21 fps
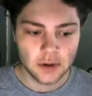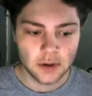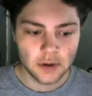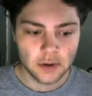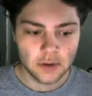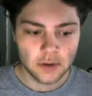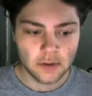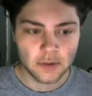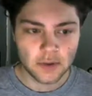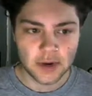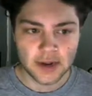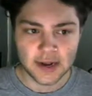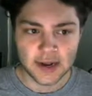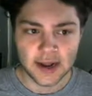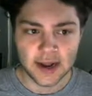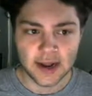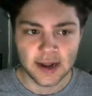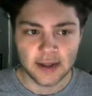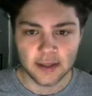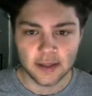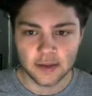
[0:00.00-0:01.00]

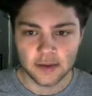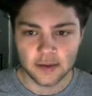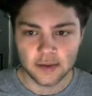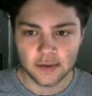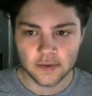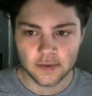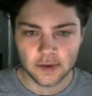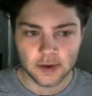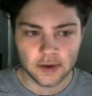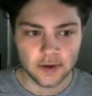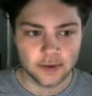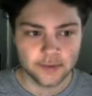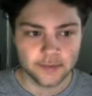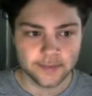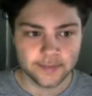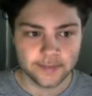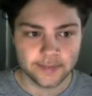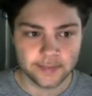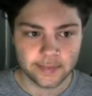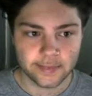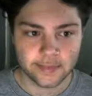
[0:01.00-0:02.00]
29th, so
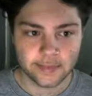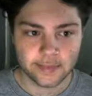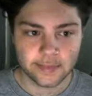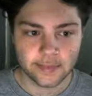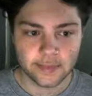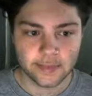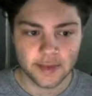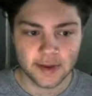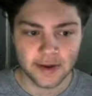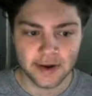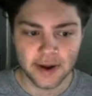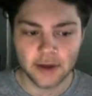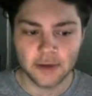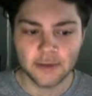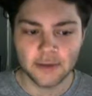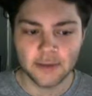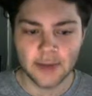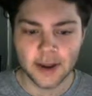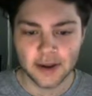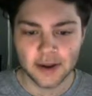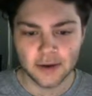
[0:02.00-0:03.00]
you know, I
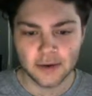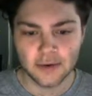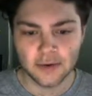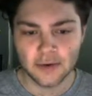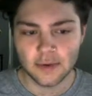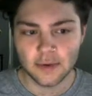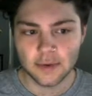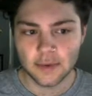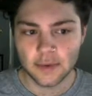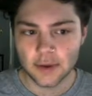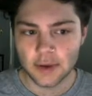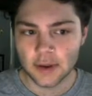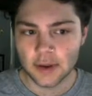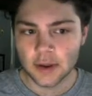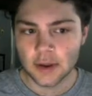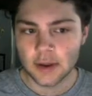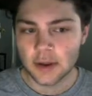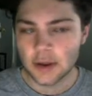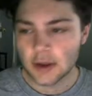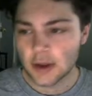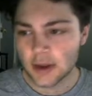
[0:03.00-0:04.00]
hold my own.
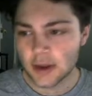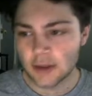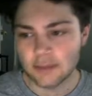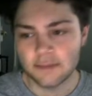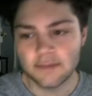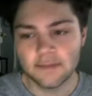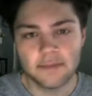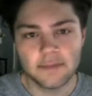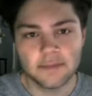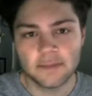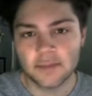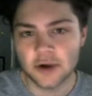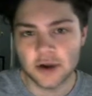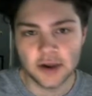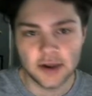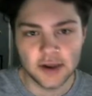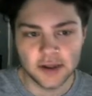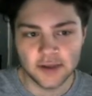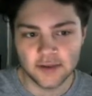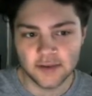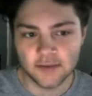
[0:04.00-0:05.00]
I'm a pretty
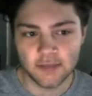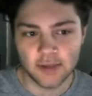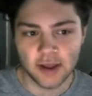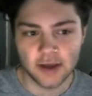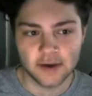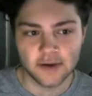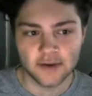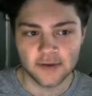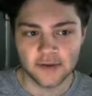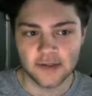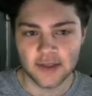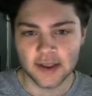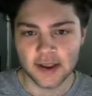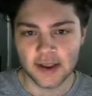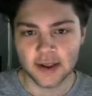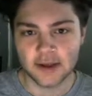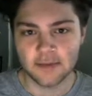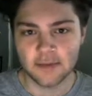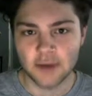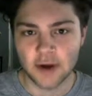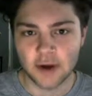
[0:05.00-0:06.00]
decent player, so I think
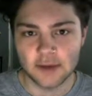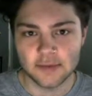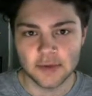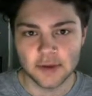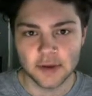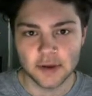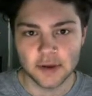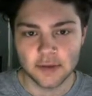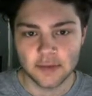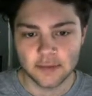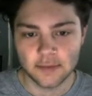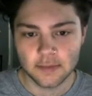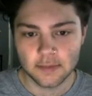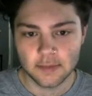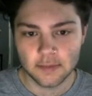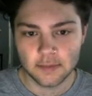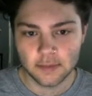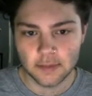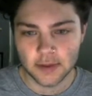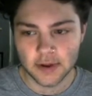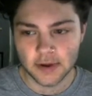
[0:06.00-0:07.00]
I can probably
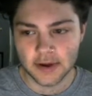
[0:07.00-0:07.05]
be able to